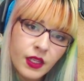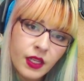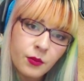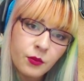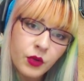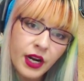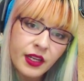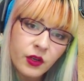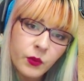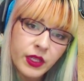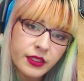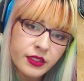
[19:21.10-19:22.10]
Brian
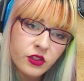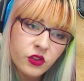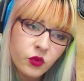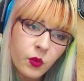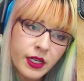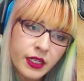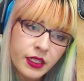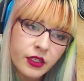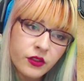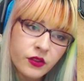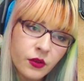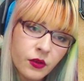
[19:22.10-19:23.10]
Willis, 20 years
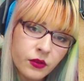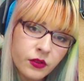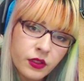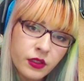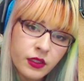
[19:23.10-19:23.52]
old.